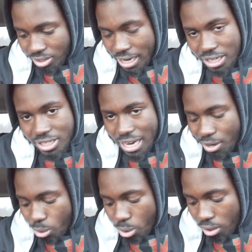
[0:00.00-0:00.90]
See, I just
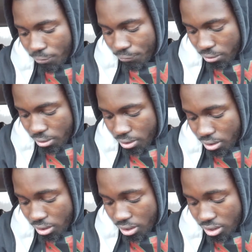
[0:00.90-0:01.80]
got an order
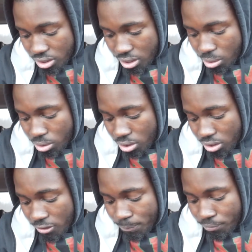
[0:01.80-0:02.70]
for to go
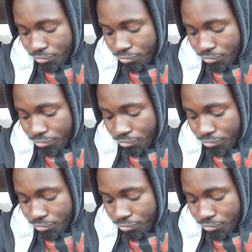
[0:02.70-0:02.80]
to